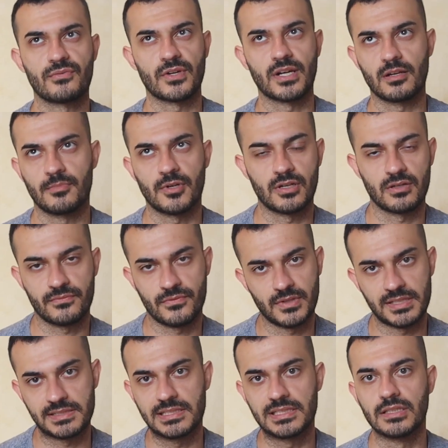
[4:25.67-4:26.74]
forget about it for
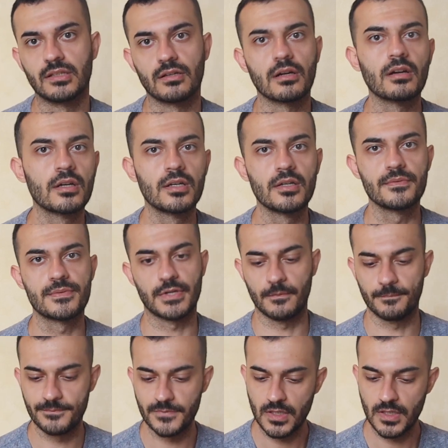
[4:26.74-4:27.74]
like the year. So